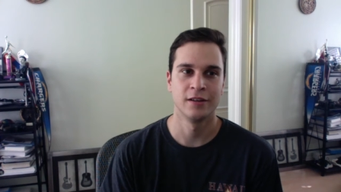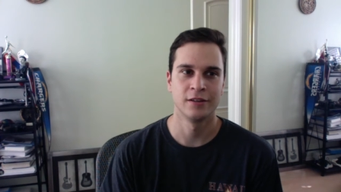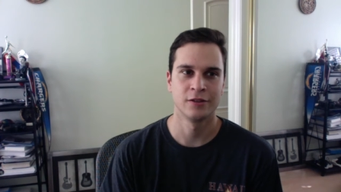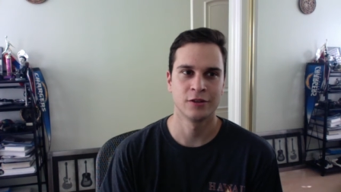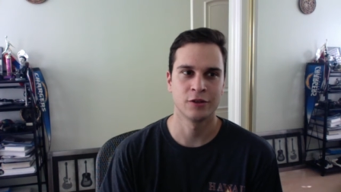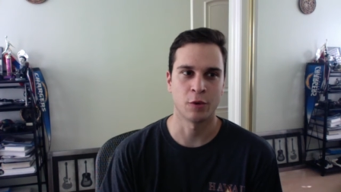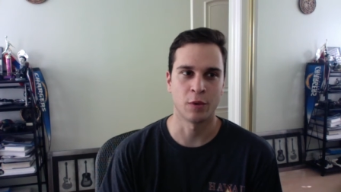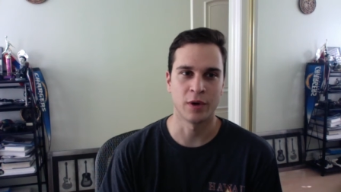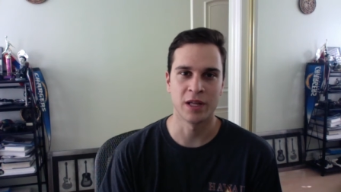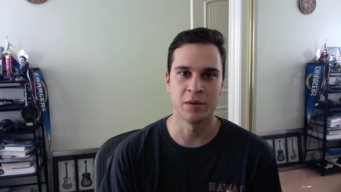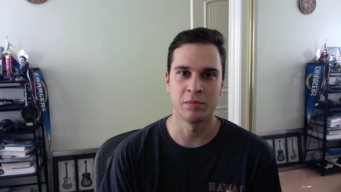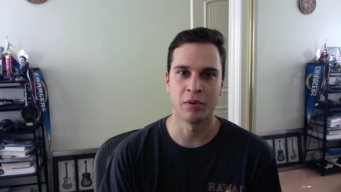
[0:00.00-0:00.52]

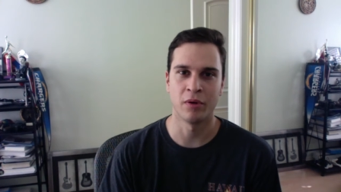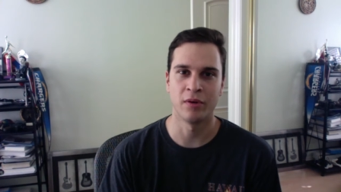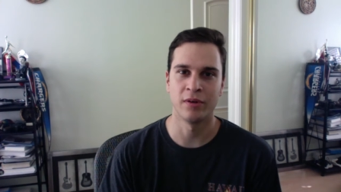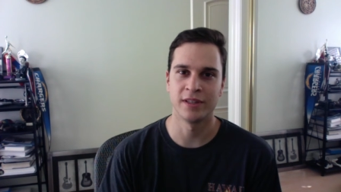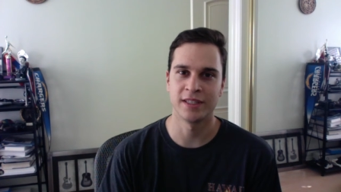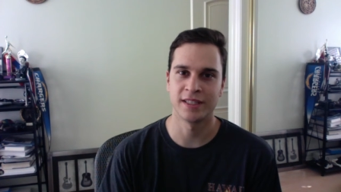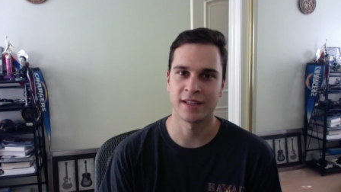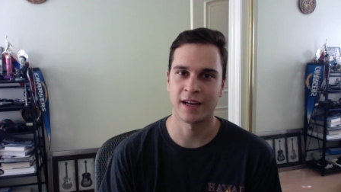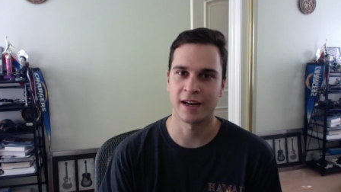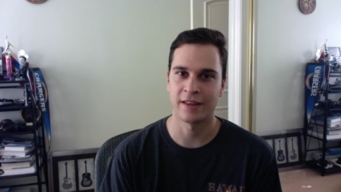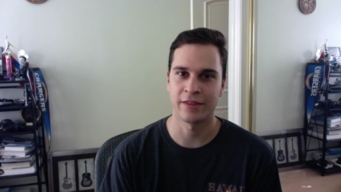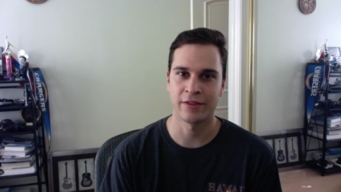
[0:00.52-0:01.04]
twenty
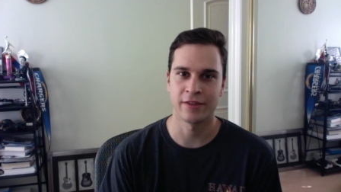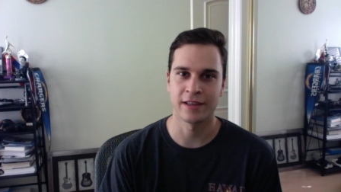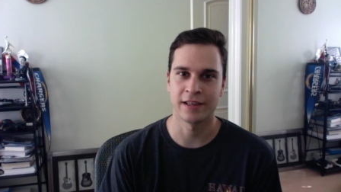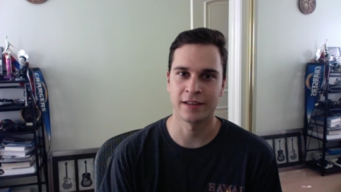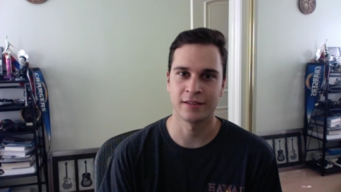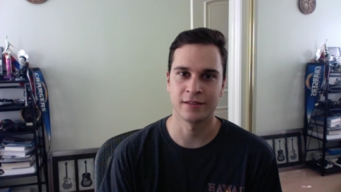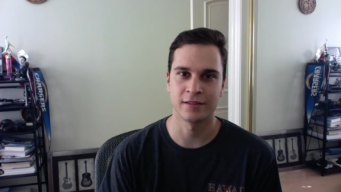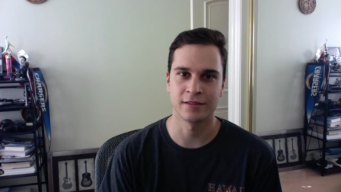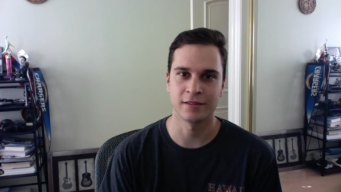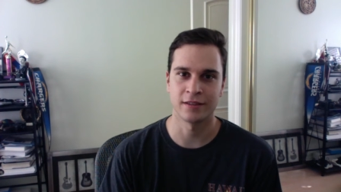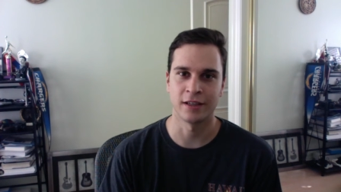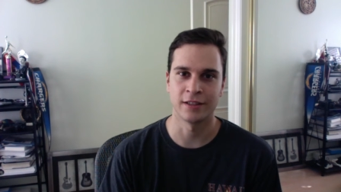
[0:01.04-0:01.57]
points, and I think
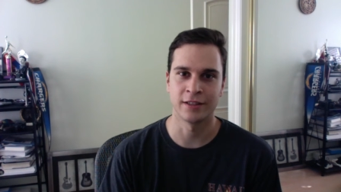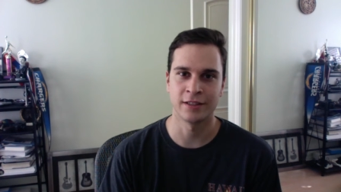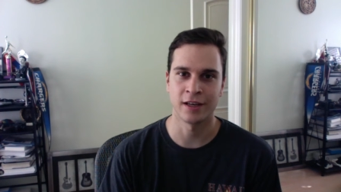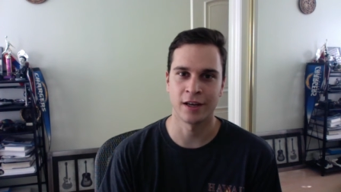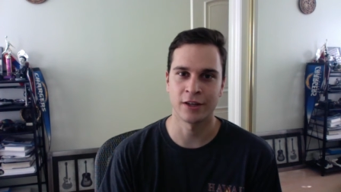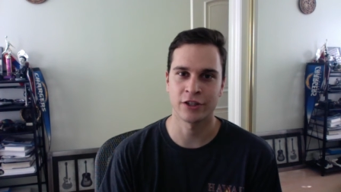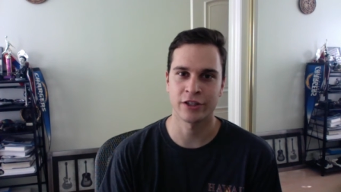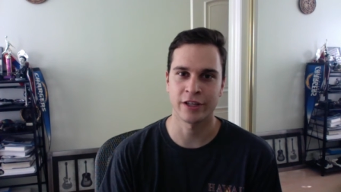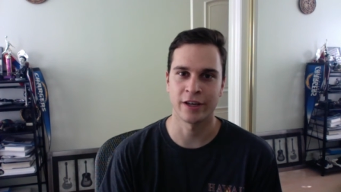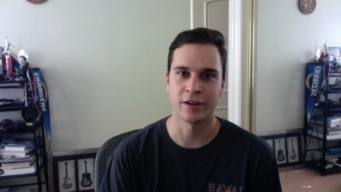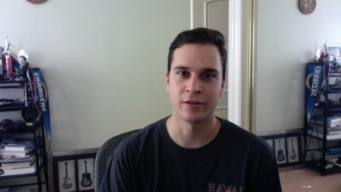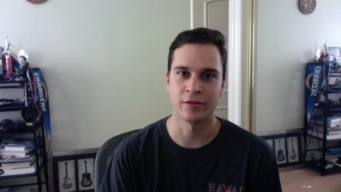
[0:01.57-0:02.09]
a
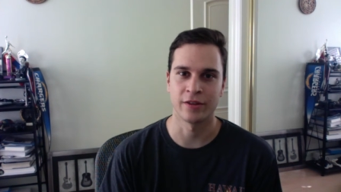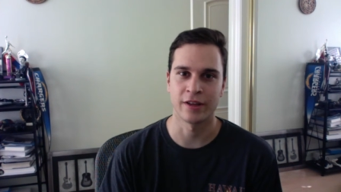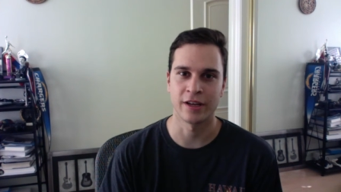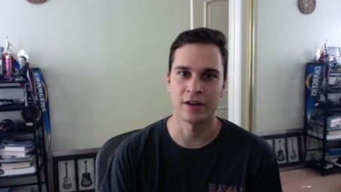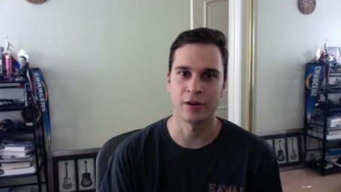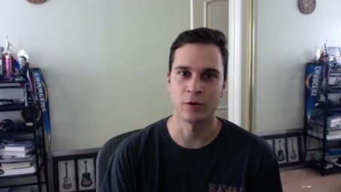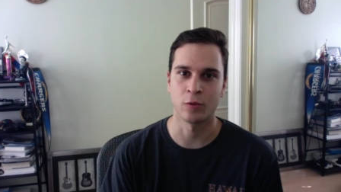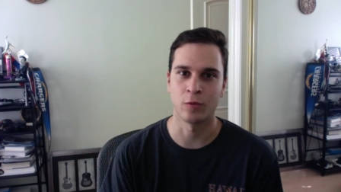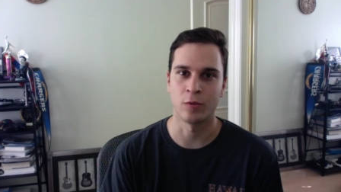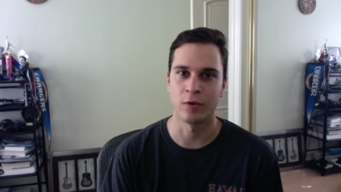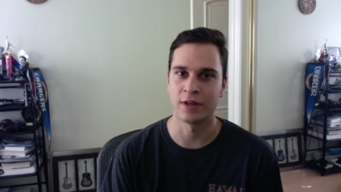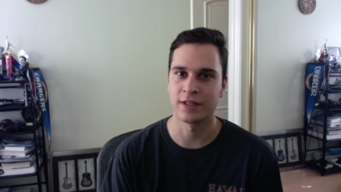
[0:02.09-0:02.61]
touchdown
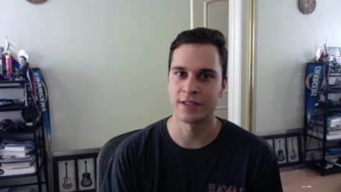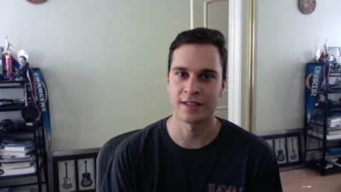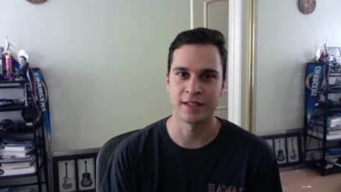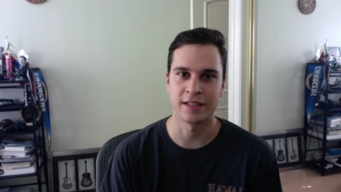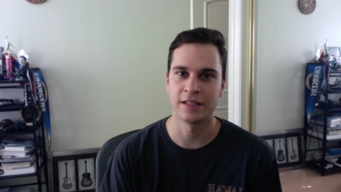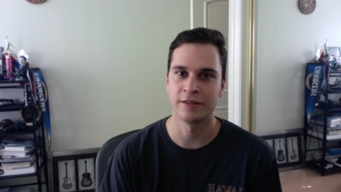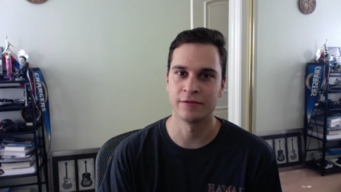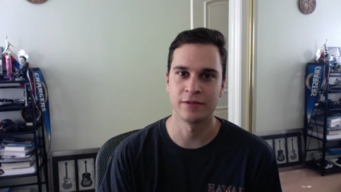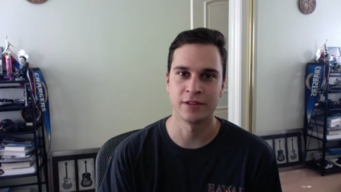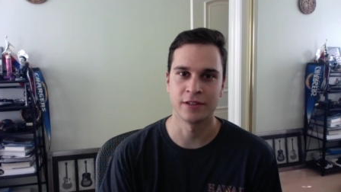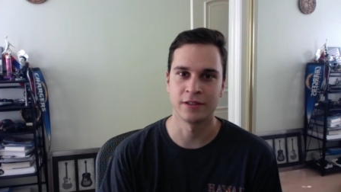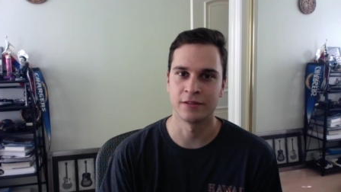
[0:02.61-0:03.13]
there wasn't
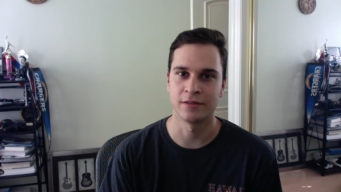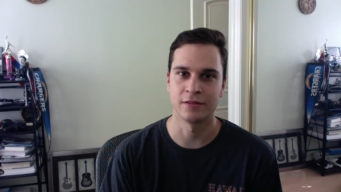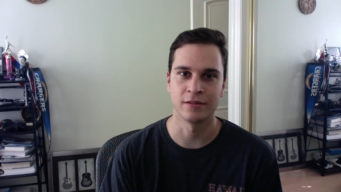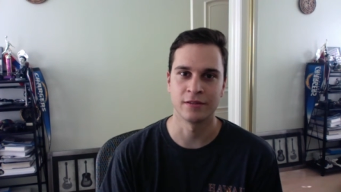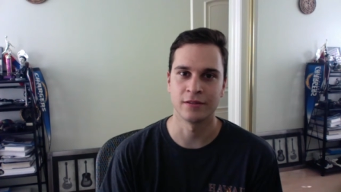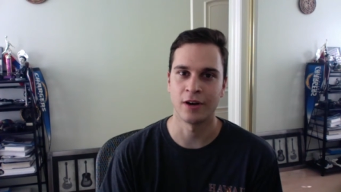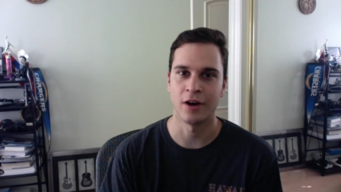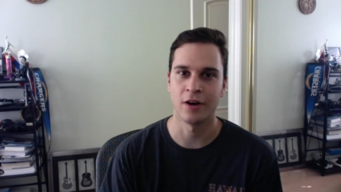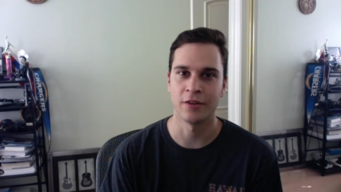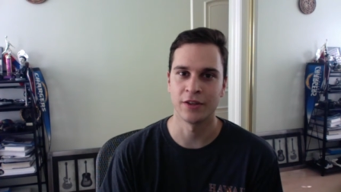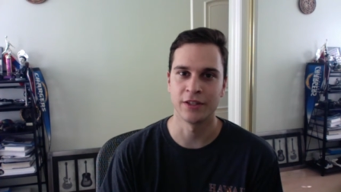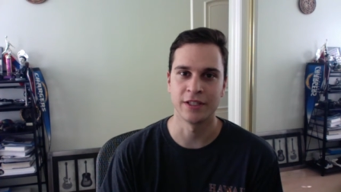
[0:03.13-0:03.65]
even
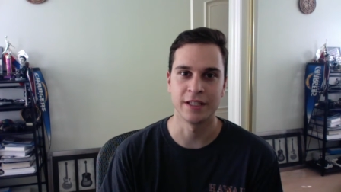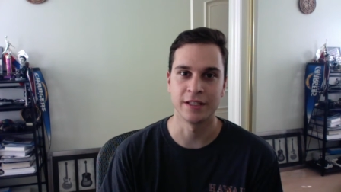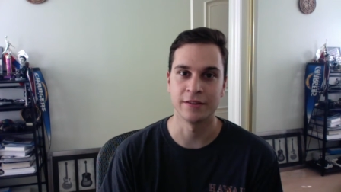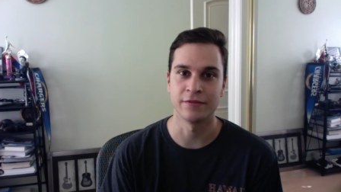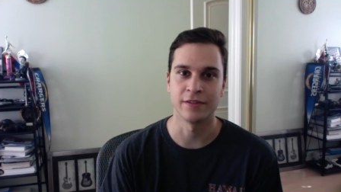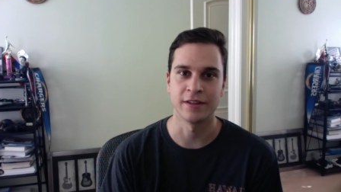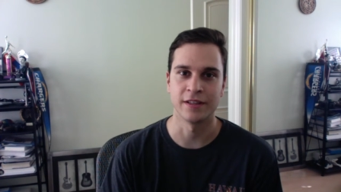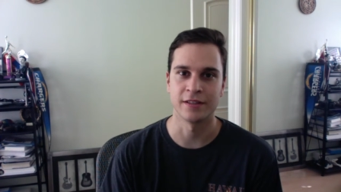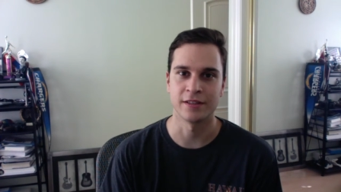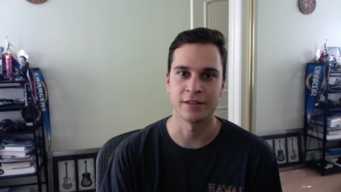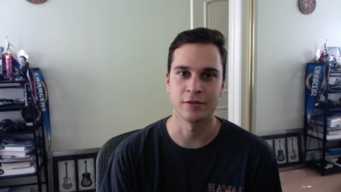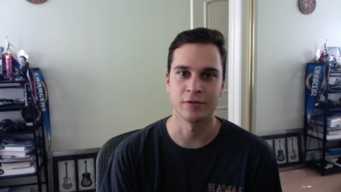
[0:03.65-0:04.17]
on the defense.